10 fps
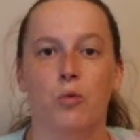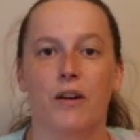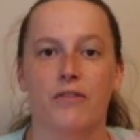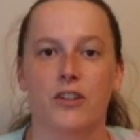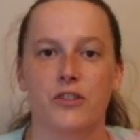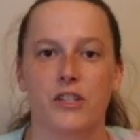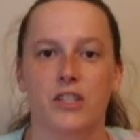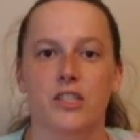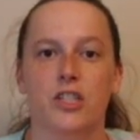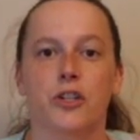what feels
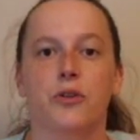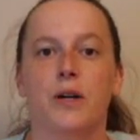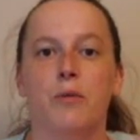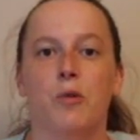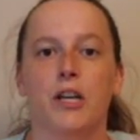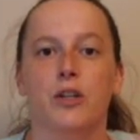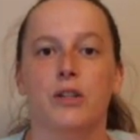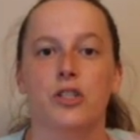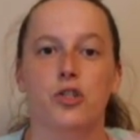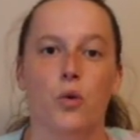good to you and what you
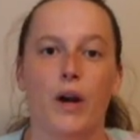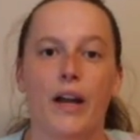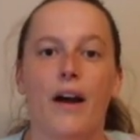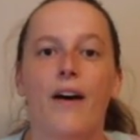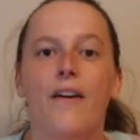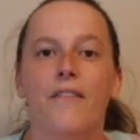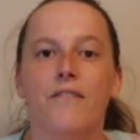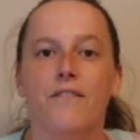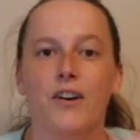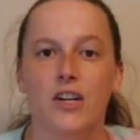enjoy,
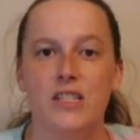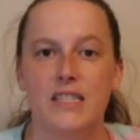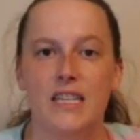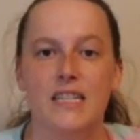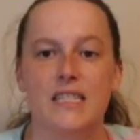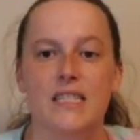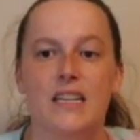versus